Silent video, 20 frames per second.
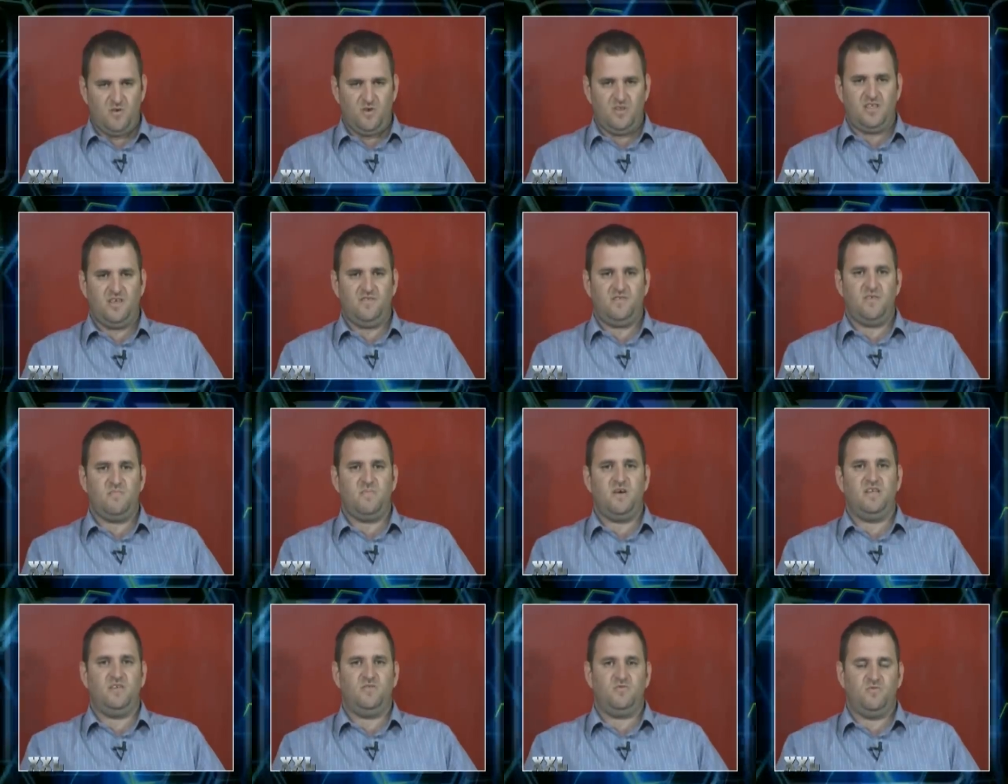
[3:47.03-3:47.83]
you don't have the
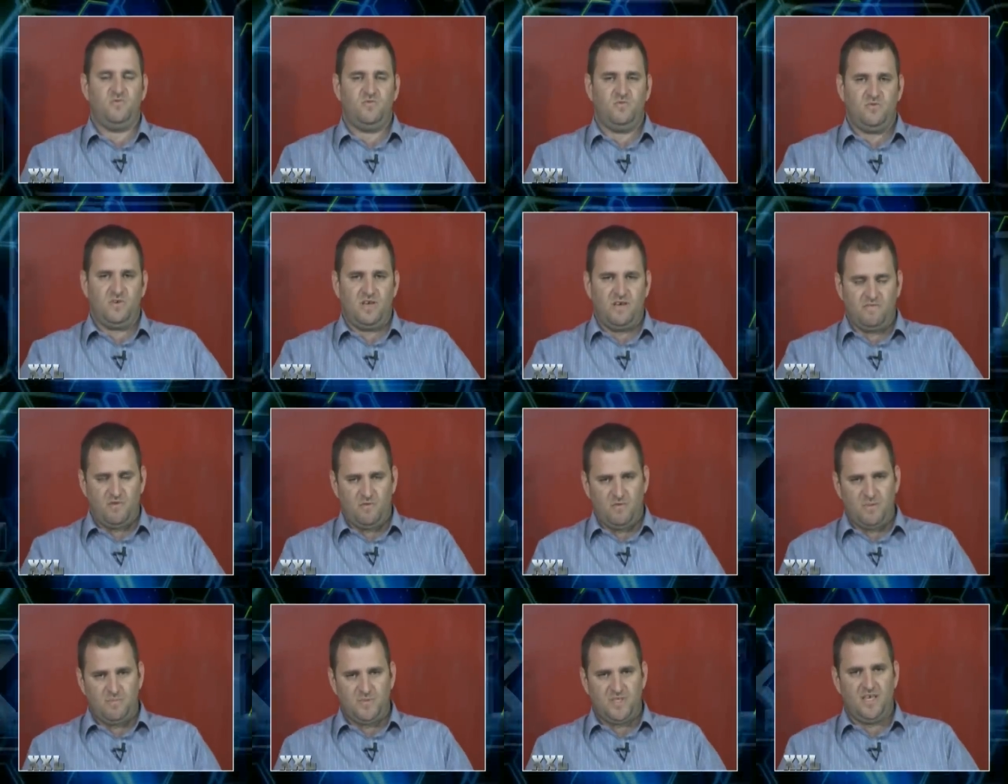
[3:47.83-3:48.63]
money to have a
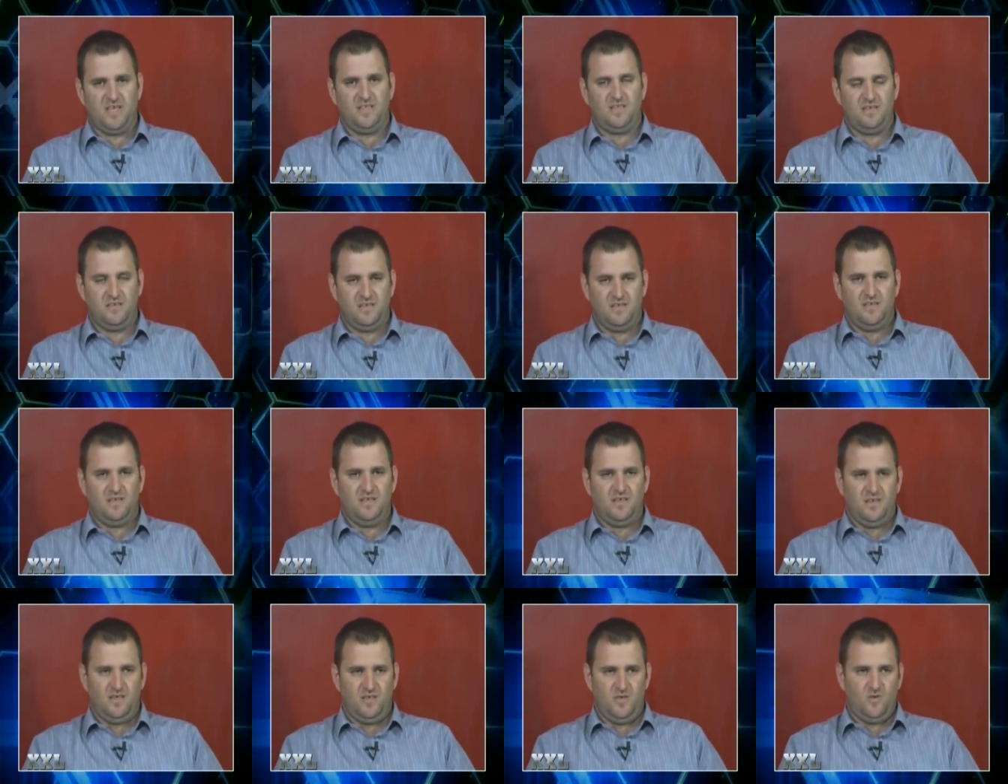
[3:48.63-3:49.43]
website,
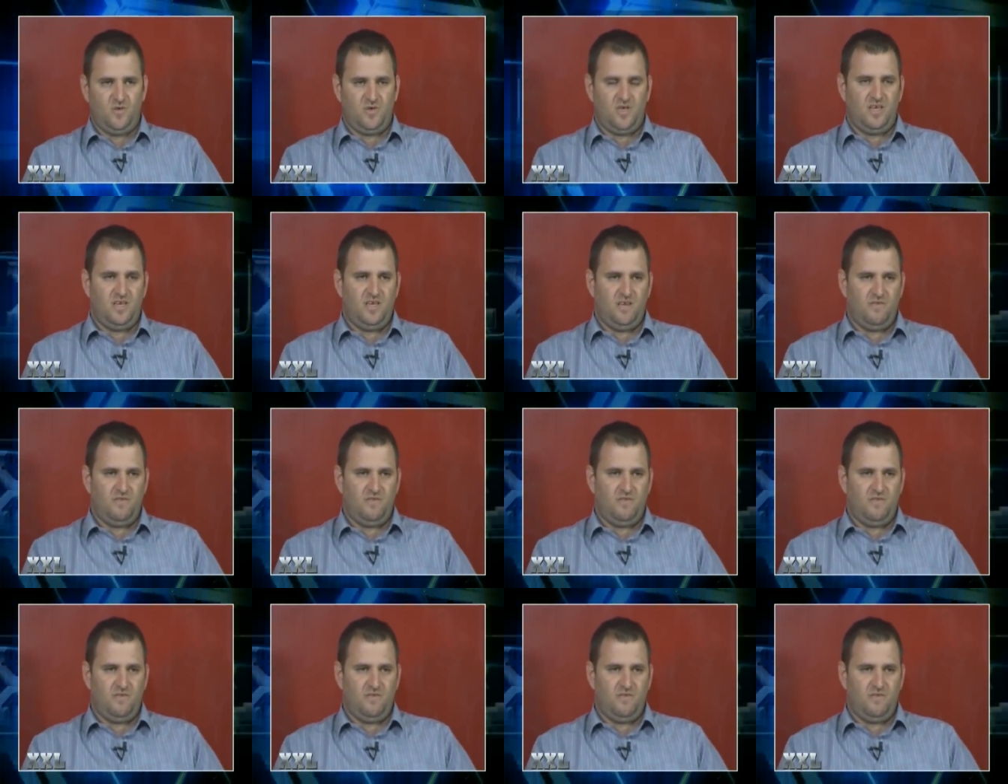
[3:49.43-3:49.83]
you can